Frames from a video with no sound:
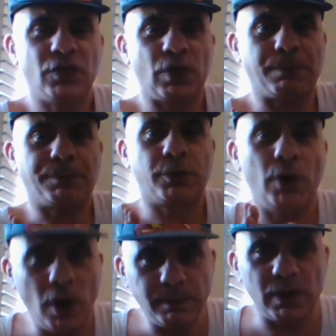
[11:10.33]
The
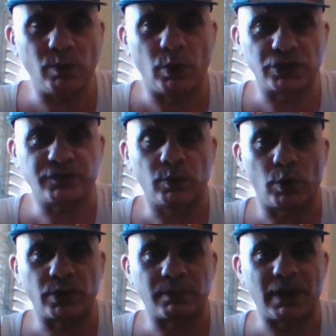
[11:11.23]
problem was for
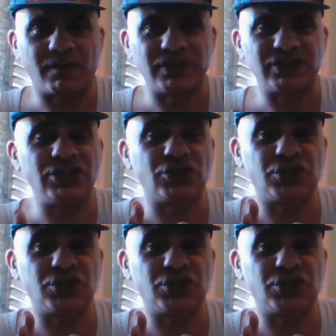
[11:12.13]
Warner Brothers is